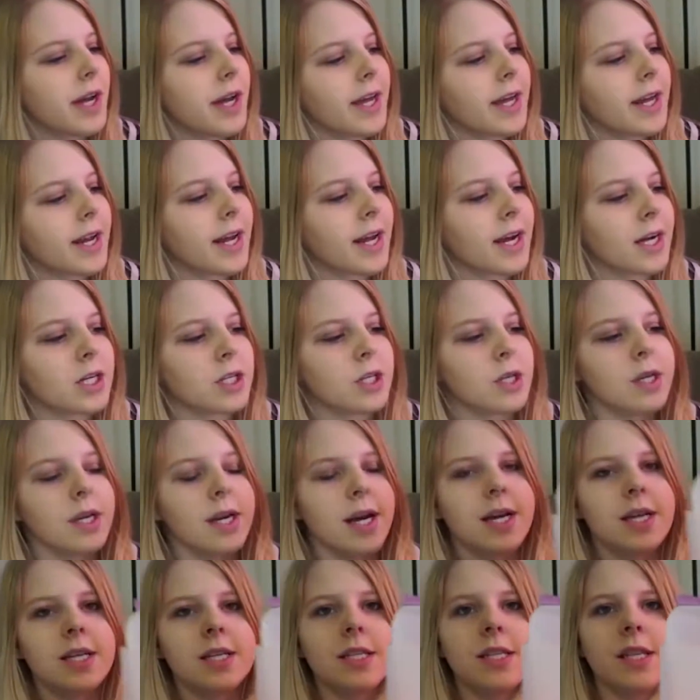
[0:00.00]
And it actually
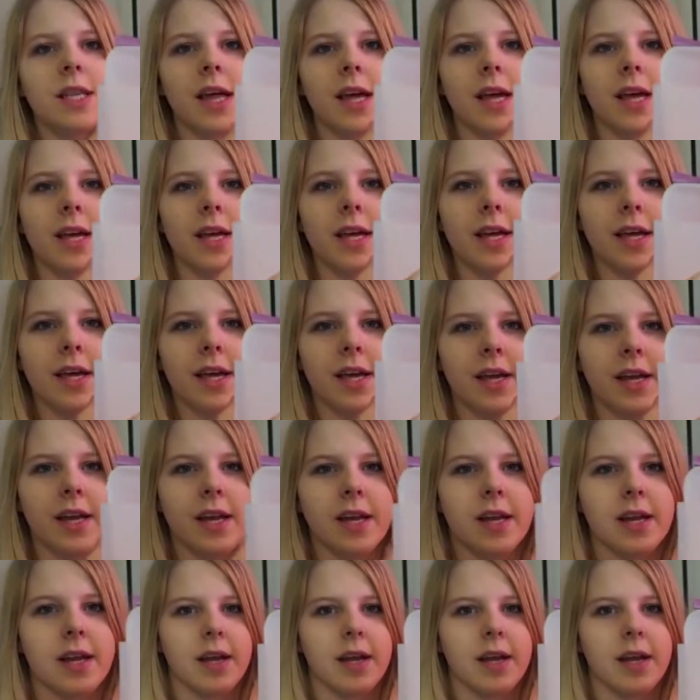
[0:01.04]
has like in,